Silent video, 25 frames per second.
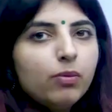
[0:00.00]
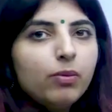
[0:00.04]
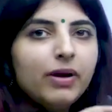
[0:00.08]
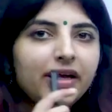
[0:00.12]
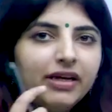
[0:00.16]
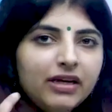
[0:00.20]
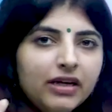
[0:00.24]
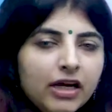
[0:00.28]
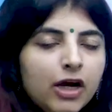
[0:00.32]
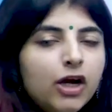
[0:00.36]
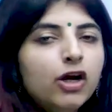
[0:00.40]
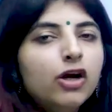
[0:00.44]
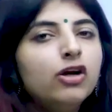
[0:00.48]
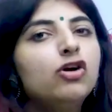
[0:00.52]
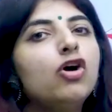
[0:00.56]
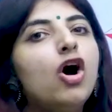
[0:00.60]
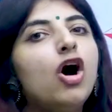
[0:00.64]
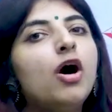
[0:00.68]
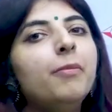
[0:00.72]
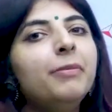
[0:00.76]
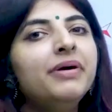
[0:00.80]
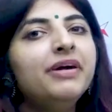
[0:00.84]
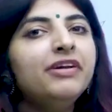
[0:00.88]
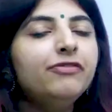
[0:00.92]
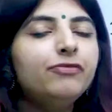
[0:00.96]
1
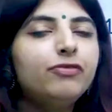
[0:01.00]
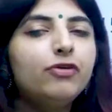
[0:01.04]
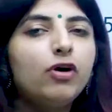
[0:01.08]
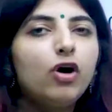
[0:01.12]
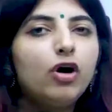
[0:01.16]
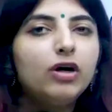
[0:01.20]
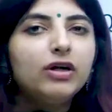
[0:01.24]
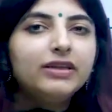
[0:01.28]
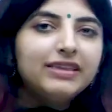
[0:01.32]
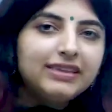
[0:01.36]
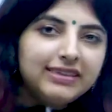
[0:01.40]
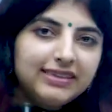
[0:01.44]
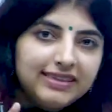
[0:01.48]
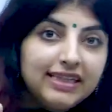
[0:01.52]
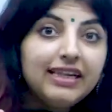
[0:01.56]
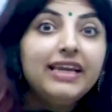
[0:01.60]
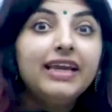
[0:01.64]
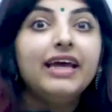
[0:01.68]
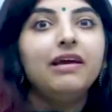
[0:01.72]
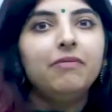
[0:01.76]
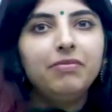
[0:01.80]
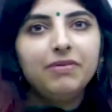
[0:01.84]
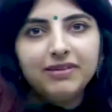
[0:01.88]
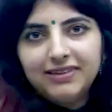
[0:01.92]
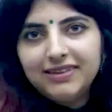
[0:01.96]
common for all. The
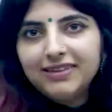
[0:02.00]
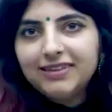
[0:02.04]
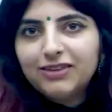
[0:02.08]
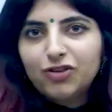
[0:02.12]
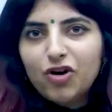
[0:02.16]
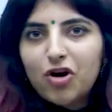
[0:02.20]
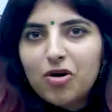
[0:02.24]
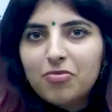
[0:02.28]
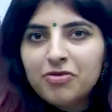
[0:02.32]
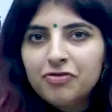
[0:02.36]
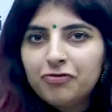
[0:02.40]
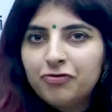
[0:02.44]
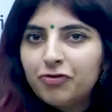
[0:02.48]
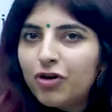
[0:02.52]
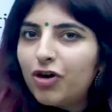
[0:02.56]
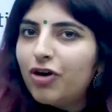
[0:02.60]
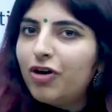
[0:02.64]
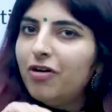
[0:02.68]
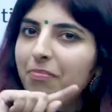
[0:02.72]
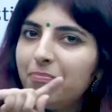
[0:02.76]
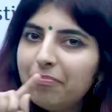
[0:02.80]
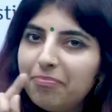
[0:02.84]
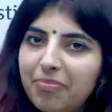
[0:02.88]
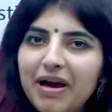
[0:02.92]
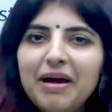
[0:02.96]
syllabus is common for
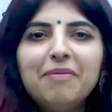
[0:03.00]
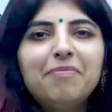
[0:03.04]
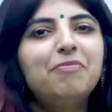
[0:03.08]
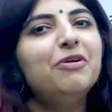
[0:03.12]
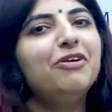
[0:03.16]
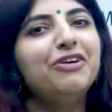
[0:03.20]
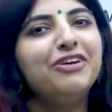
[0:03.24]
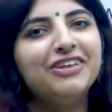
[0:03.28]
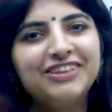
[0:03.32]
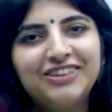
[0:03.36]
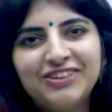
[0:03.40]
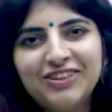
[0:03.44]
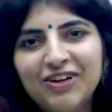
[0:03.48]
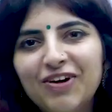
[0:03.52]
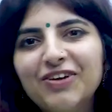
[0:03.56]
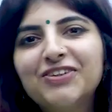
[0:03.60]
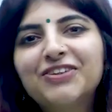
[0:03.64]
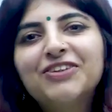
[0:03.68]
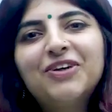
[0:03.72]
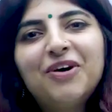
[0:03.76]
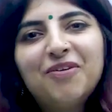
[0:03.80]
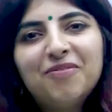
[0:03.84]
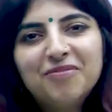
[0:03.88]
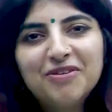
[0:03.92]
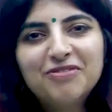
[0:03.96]
Paper is not
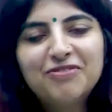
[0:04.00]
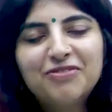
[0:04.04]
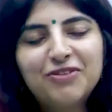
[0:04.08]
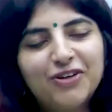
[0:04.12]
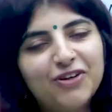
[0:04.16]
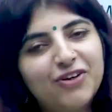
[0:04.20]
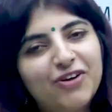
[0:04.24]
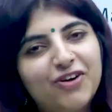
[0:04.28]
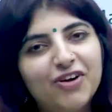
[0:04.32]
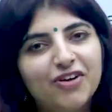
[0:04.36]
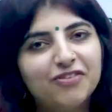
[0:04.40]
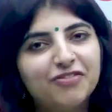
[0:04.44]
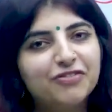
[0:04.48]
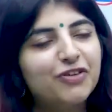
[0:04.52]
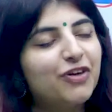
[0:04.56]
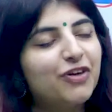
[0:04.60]
common for all of